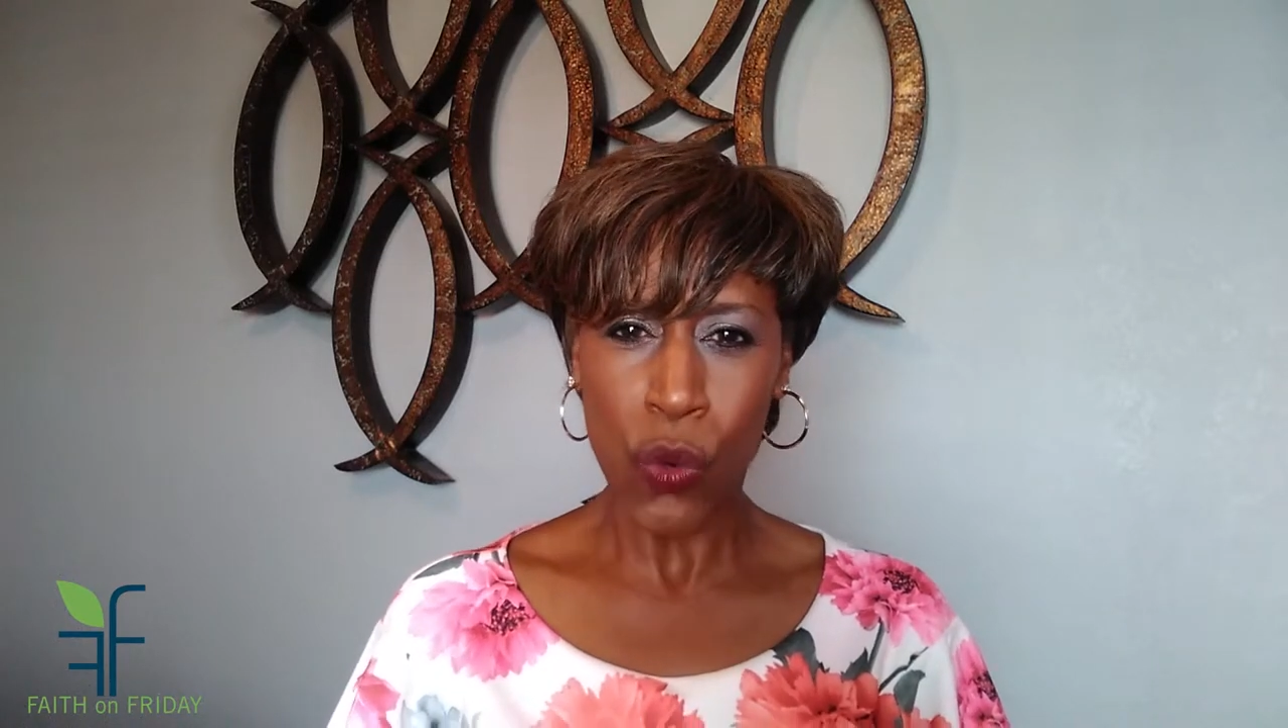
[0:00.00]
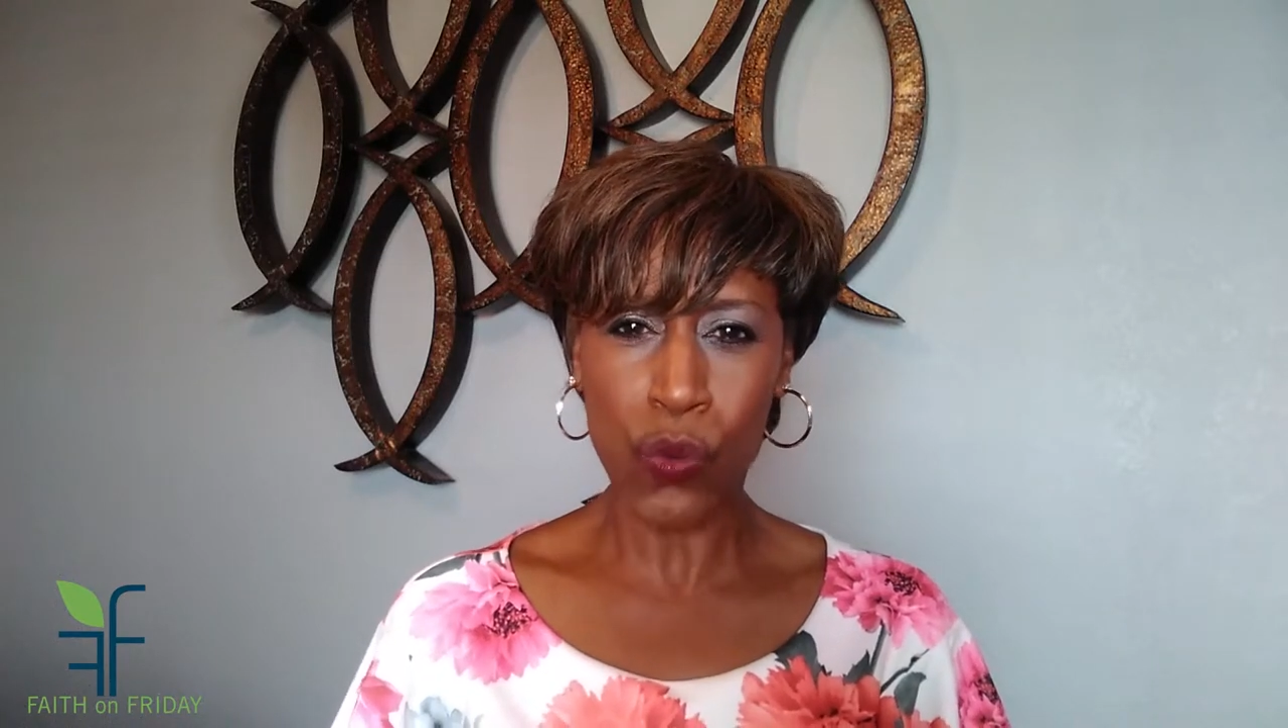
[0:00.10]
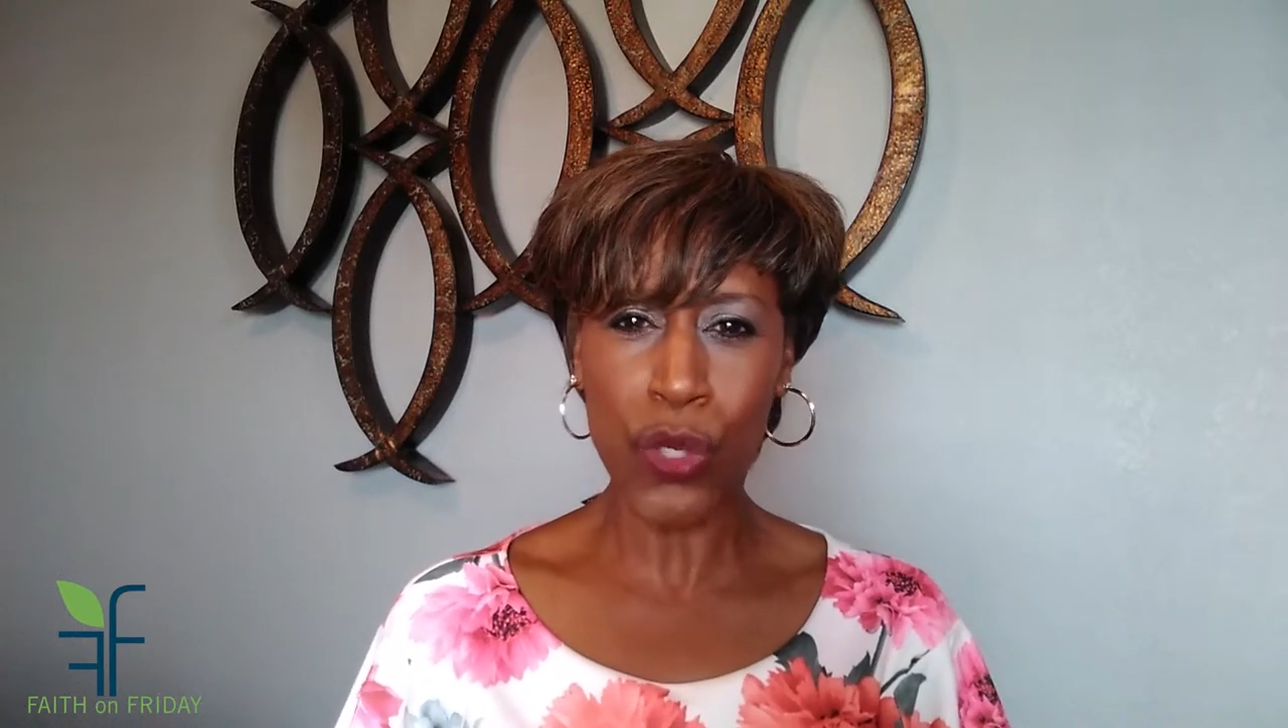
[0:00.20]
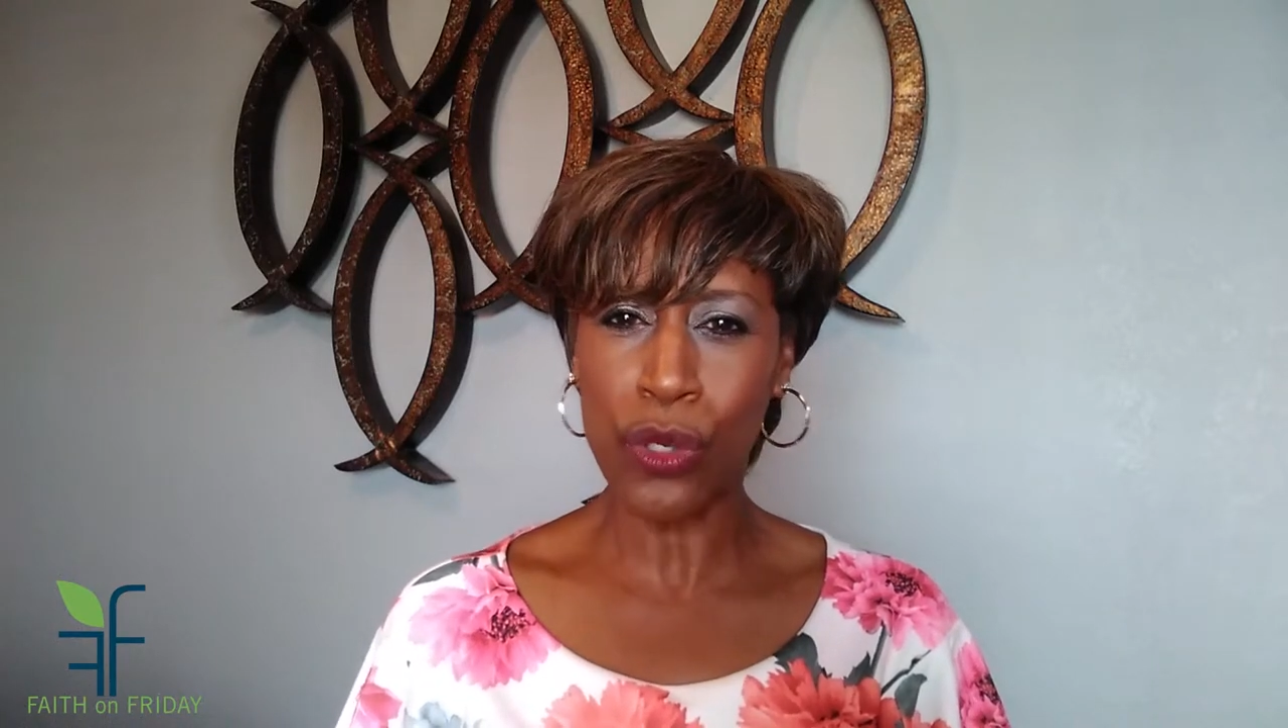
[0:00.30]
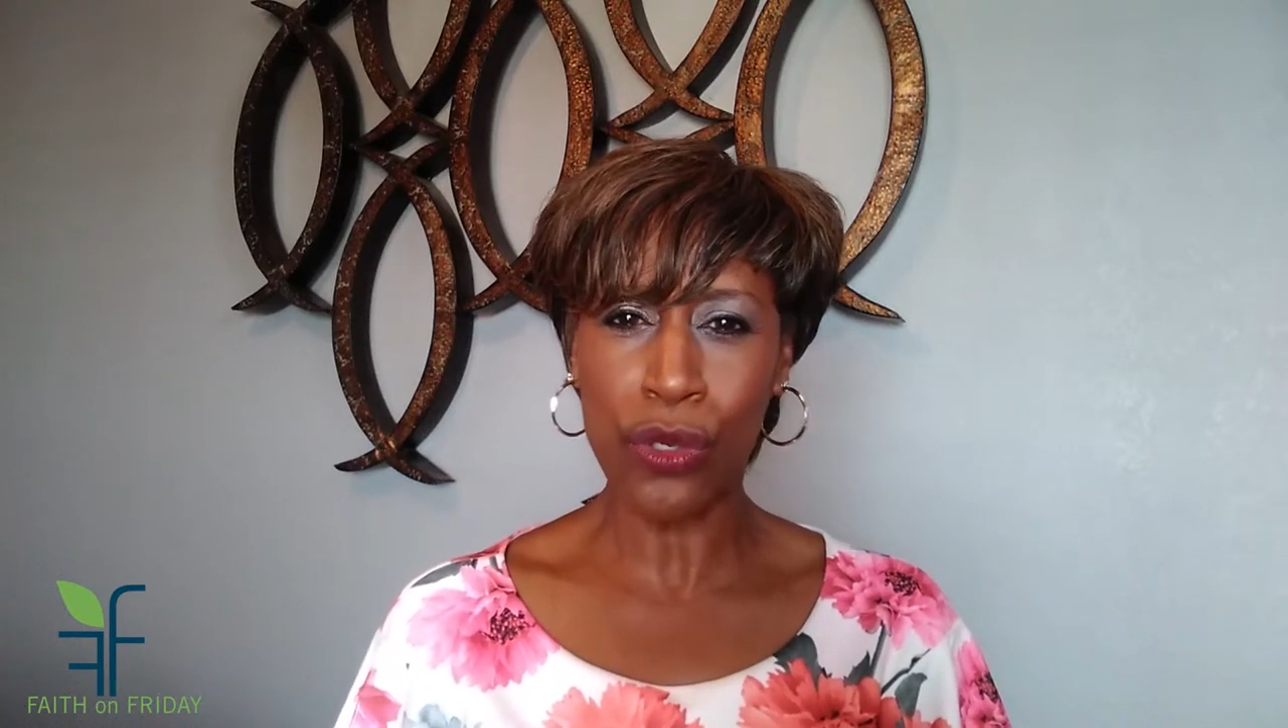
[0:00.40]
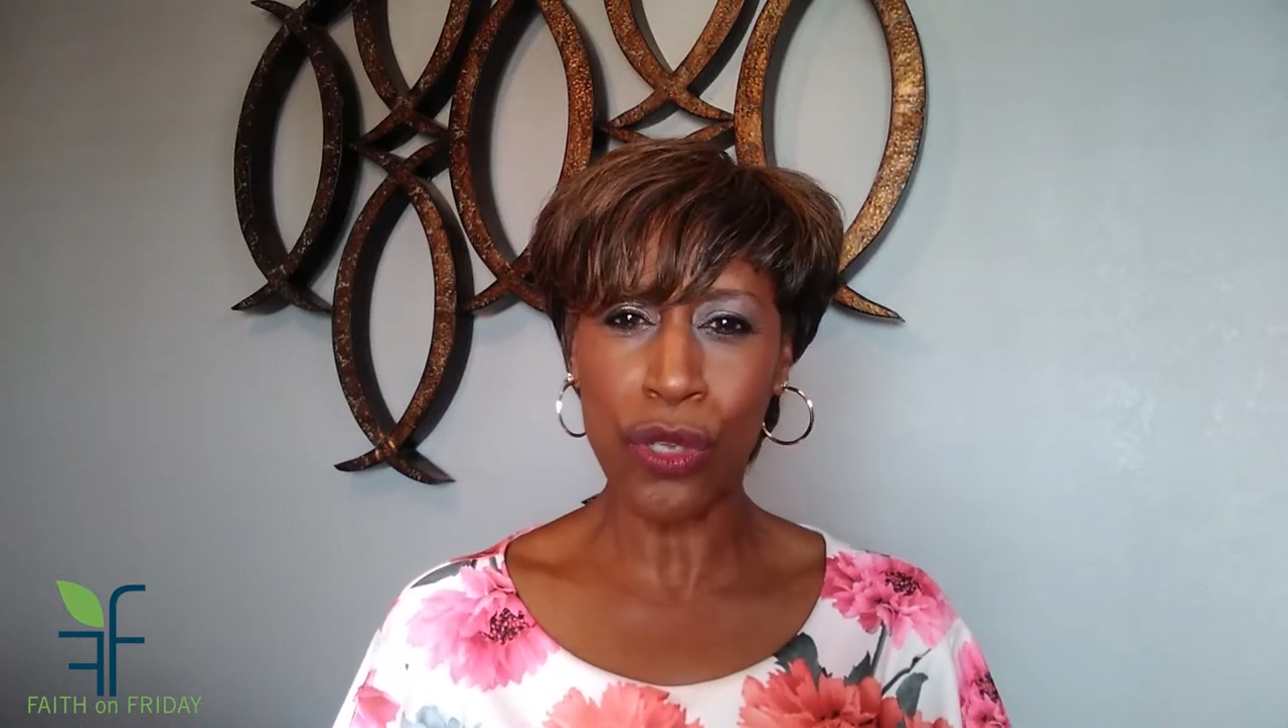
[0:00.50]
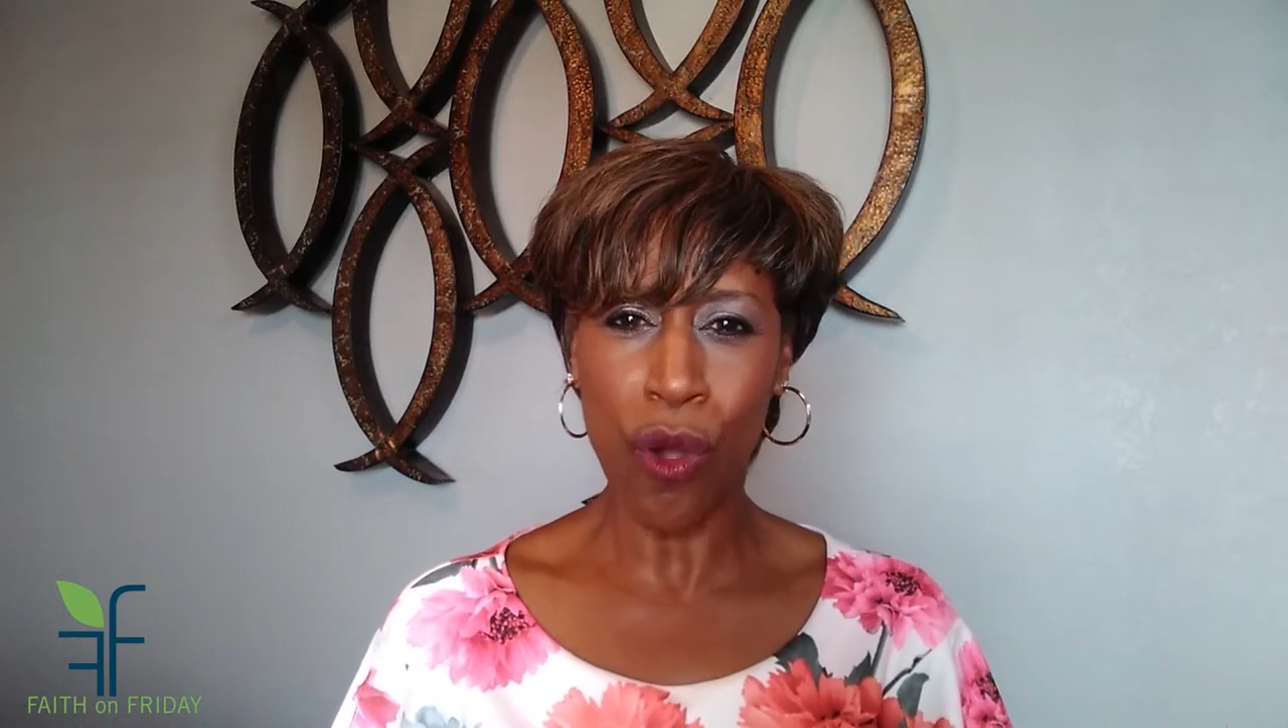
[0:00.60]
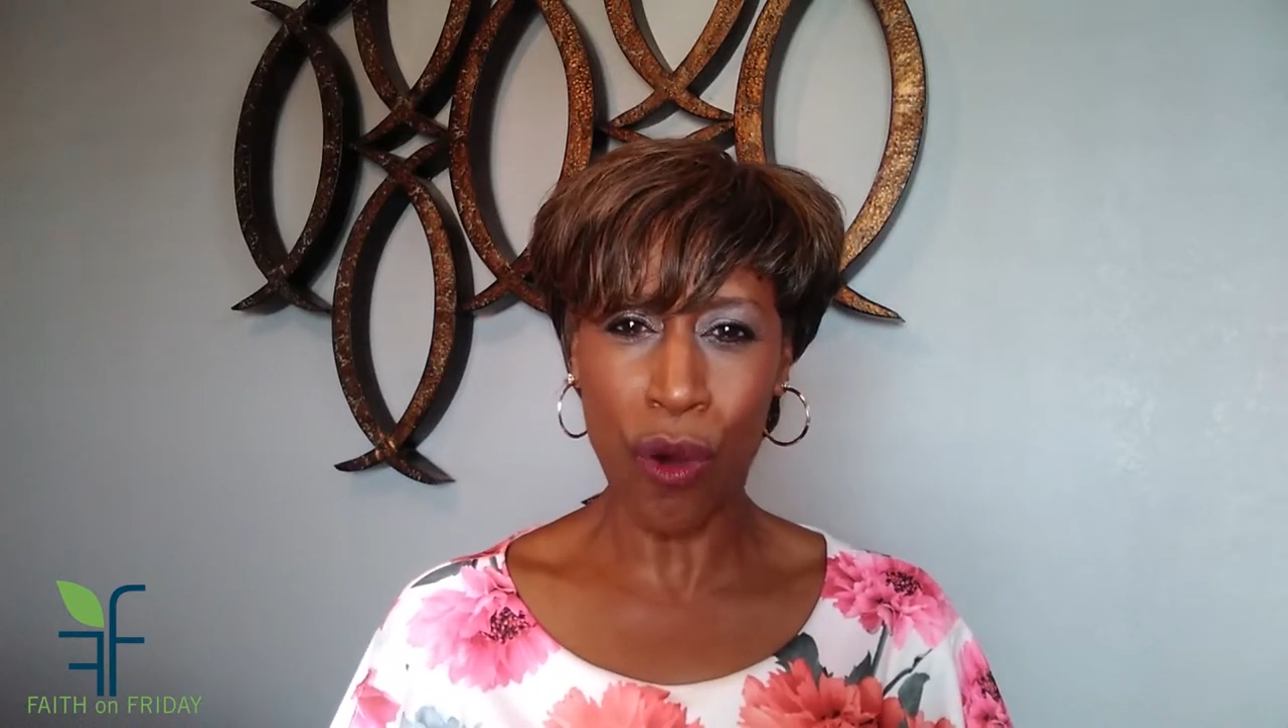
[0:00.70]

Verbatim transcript: rude,